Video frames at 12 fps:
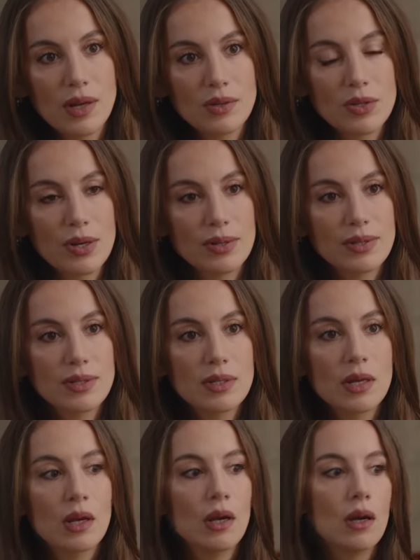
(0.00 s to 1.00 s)
such
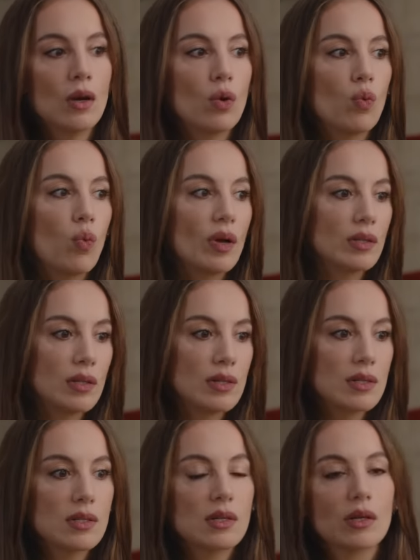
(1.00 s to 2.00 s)
as what
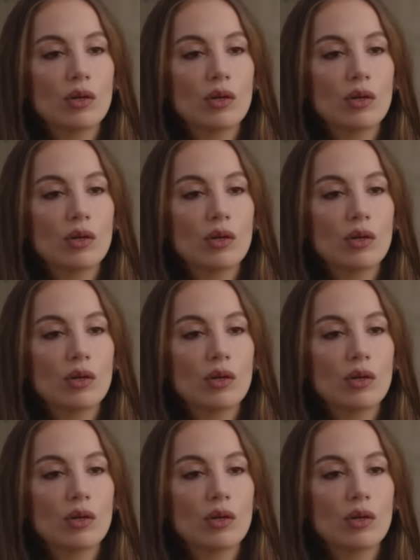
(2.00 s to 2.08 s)
is